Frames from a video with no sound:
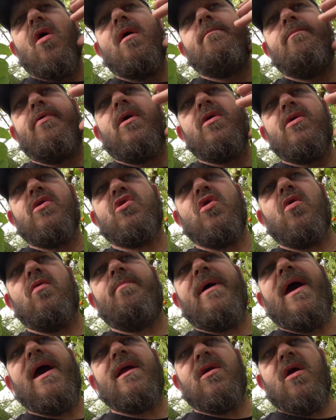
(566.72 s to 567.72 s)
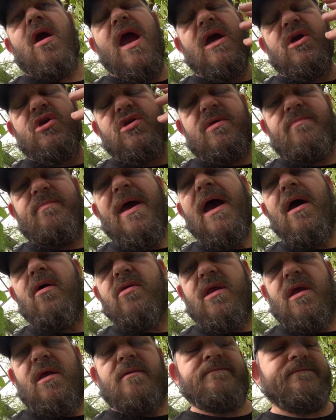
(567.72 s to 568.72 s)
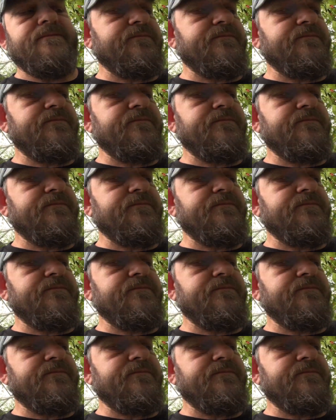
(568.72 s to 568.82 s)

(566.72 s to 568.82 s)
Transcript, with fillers: are burning so bad they're actually pounding.